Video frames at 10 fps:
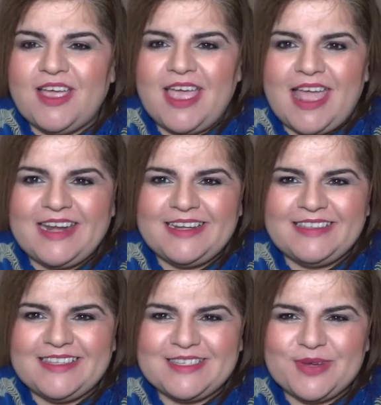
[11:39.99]
I had
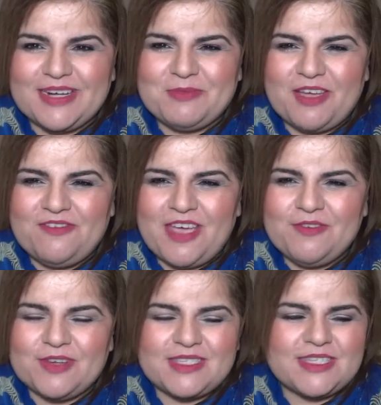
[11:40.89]
this one in my
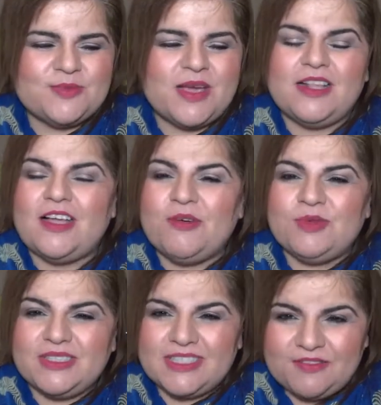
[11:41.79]
favourites as well. I
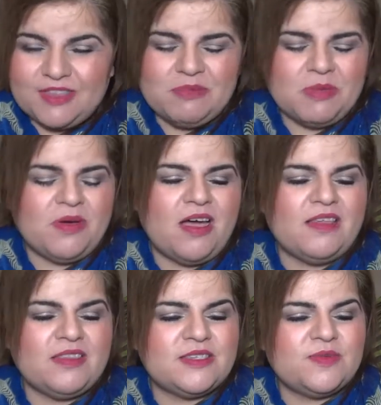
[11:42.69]
will definitely be
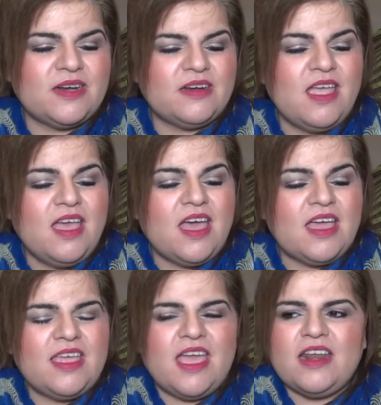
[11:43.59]
buying this one
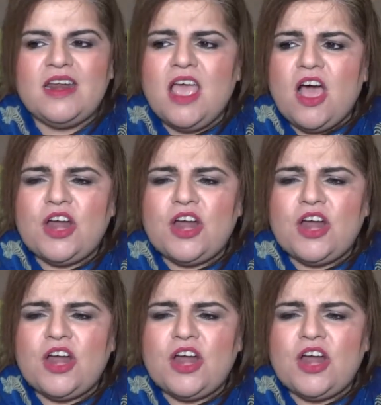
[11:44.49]
again.